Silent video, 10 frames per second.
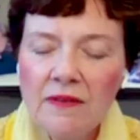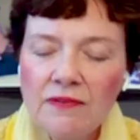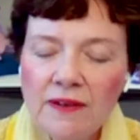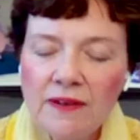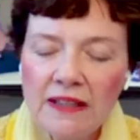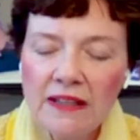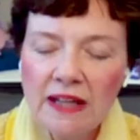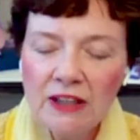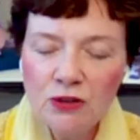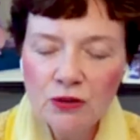even
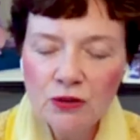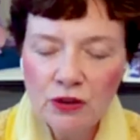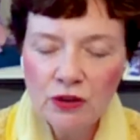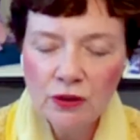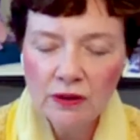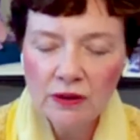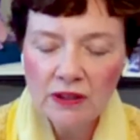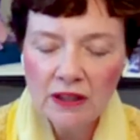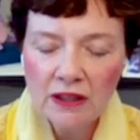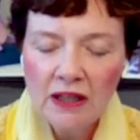financial
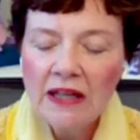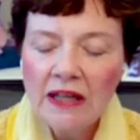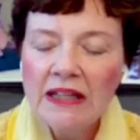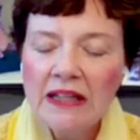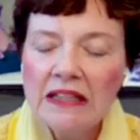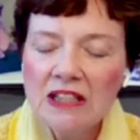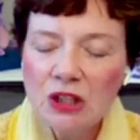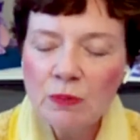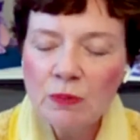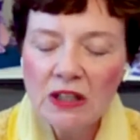security,
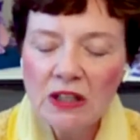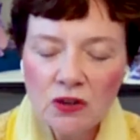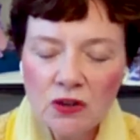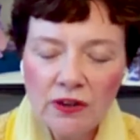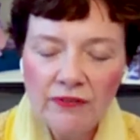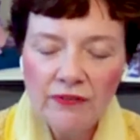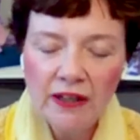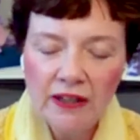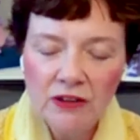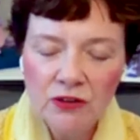especially
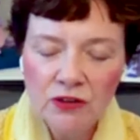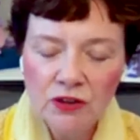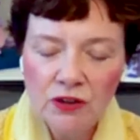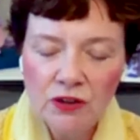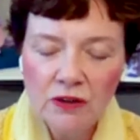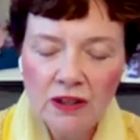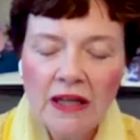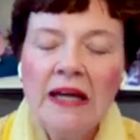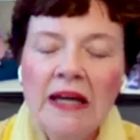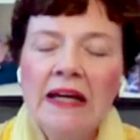financial
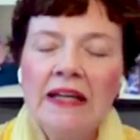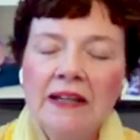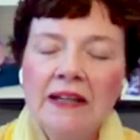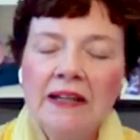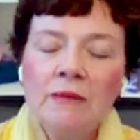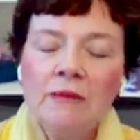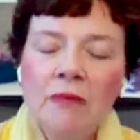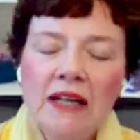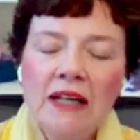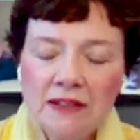security, it
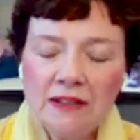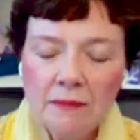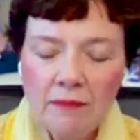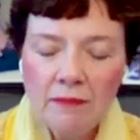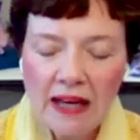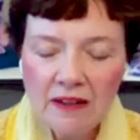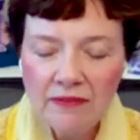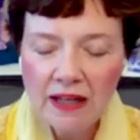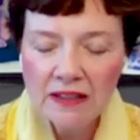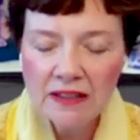must
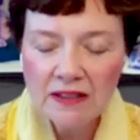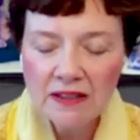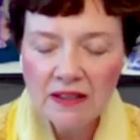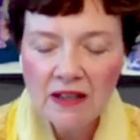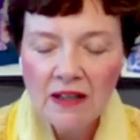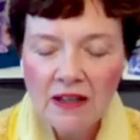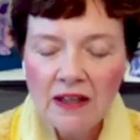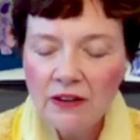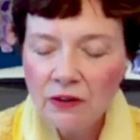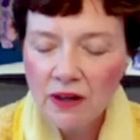manifest
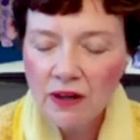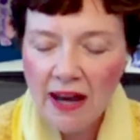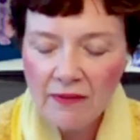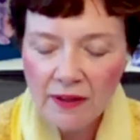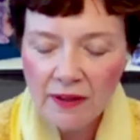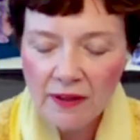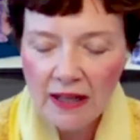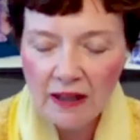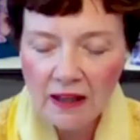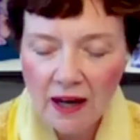in your
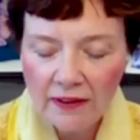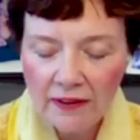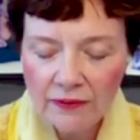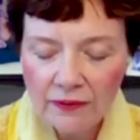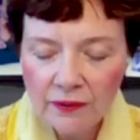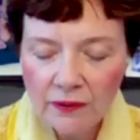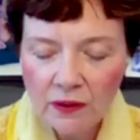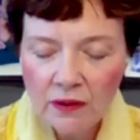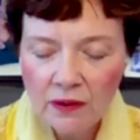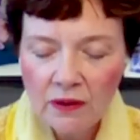everyday life
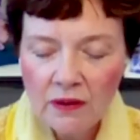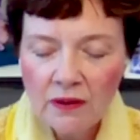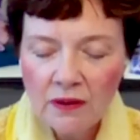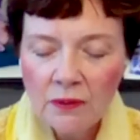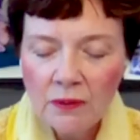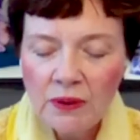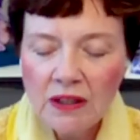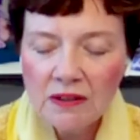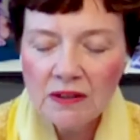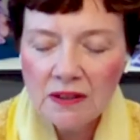
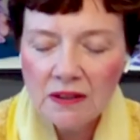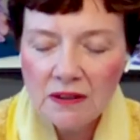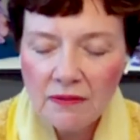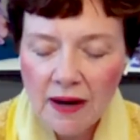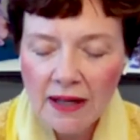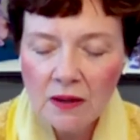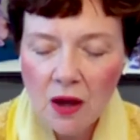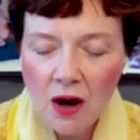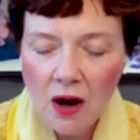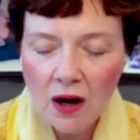because it's
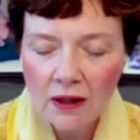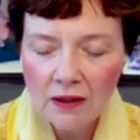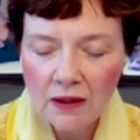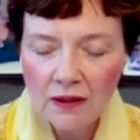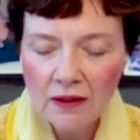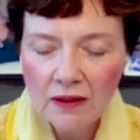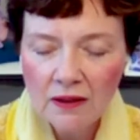divine law.